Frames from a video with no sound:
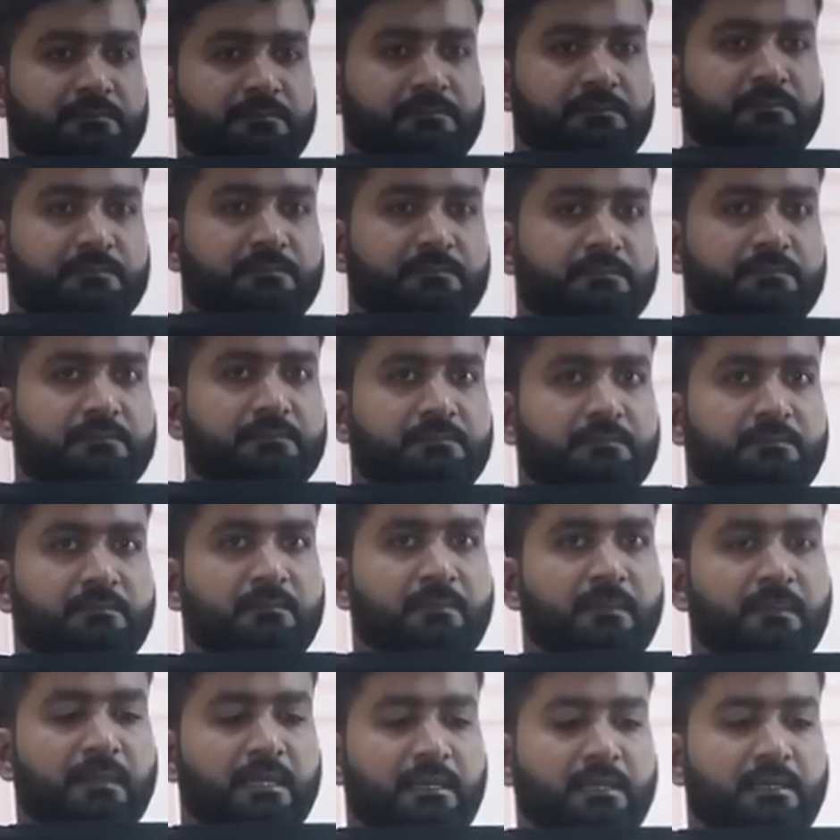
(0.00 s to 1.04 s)
How long did that
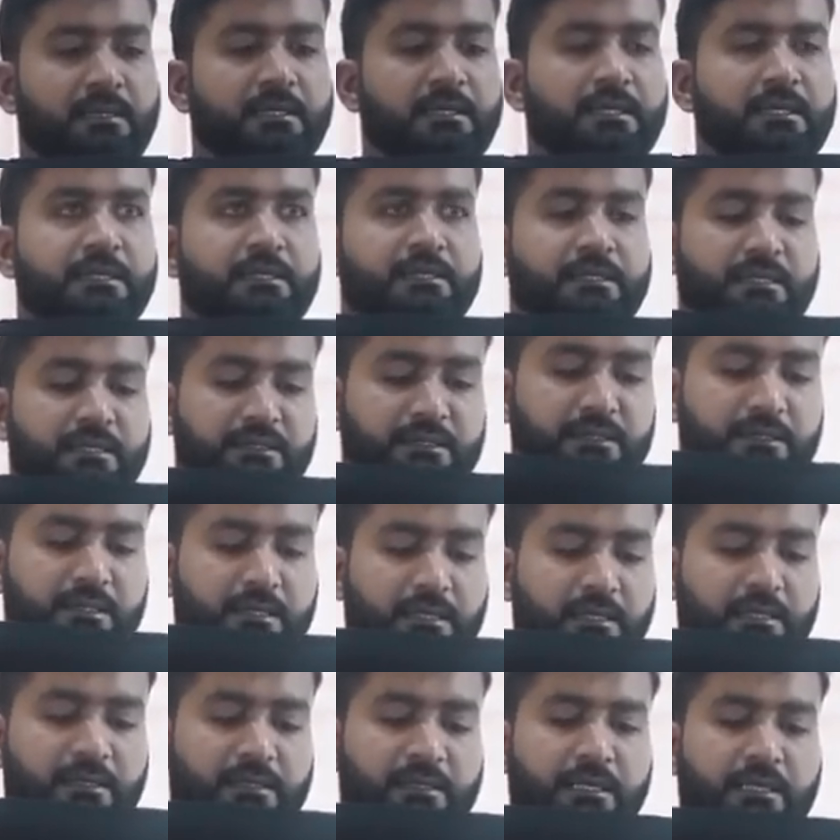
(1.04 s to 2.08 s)
take to make? It's
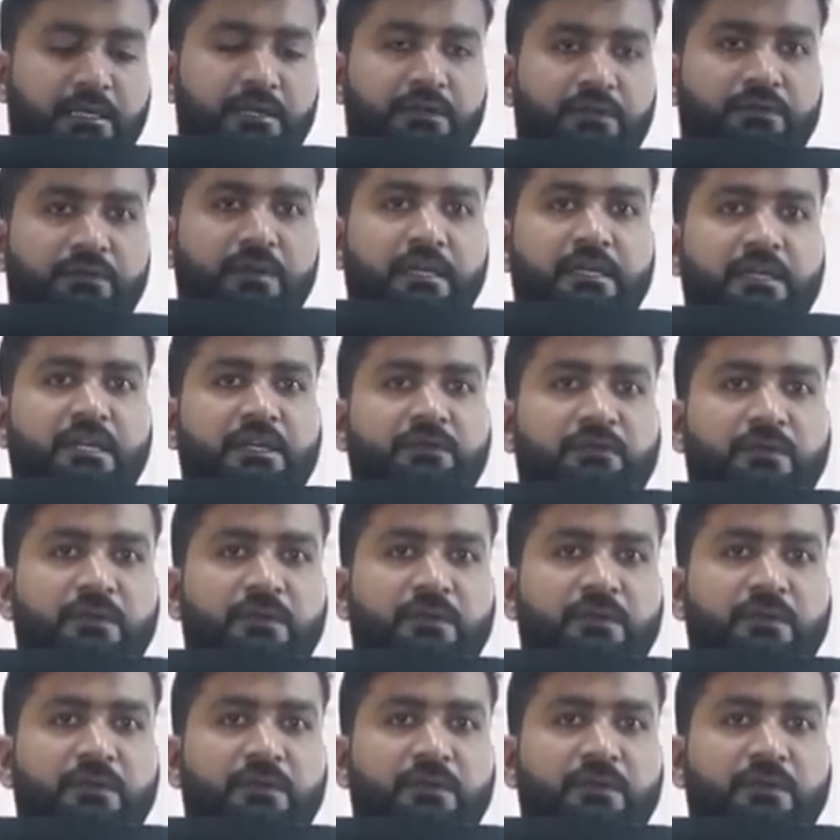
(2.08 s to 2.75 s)
uh, near 20